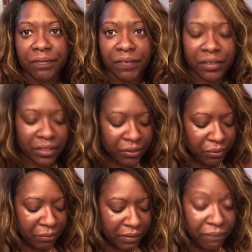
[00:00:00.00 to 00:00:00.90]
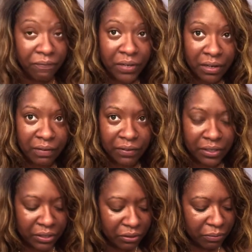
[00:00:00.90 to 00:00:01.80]
very humid, very,
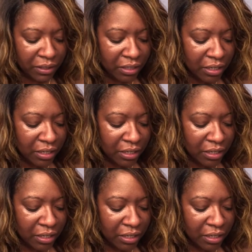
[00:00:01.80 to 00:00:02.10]
very humid.